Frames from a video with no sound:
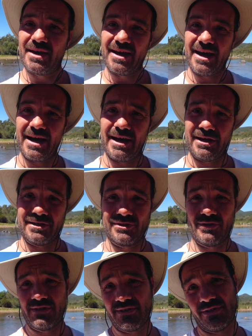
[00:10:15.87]
So
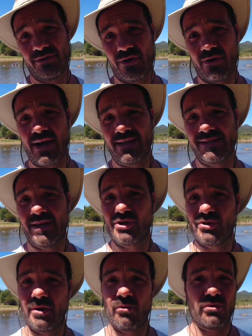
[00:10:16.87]
this is the Yoga
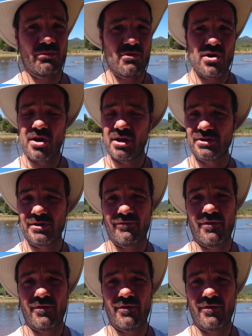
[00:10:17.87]
Sanctuary with lots of